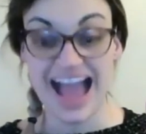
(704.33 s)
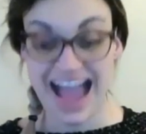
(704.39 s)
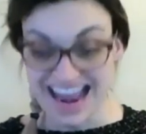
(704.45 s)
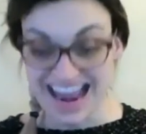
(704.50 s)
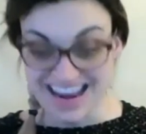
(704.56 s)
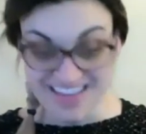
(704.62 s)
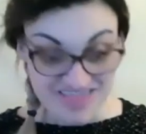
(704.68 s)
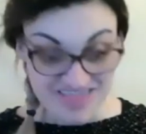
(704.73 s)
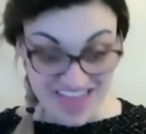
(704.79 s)

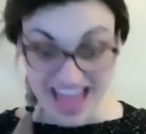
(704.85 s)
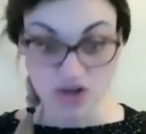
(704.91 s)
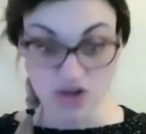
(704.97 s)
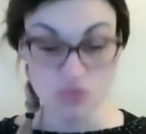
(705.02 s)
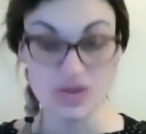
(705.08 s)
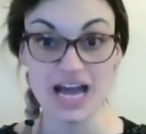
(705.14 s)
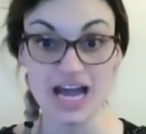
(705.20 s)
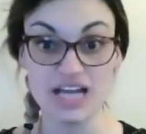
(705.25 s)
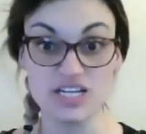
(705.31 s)
And then
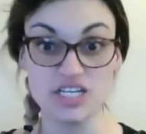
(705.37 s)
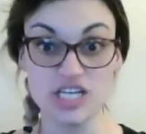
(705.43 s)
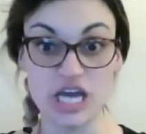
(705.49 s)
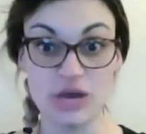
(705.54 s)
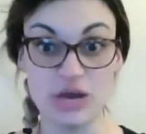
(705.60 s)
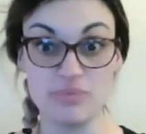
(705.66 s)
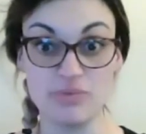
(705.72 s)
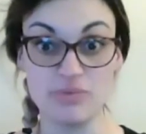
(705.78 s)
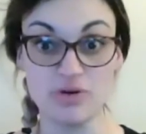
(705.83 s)
we had a go
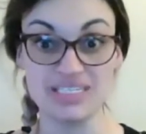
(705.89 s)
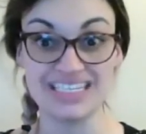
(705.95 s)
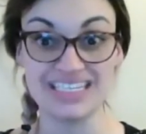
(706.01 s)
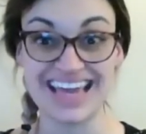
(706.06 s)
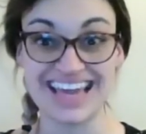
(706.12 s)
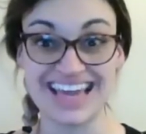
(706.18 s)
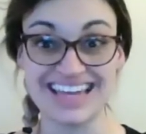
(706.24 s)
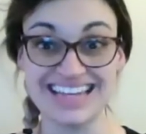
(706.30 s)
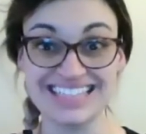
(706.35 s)
at putting
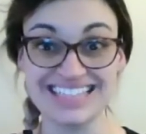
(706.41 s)
it in a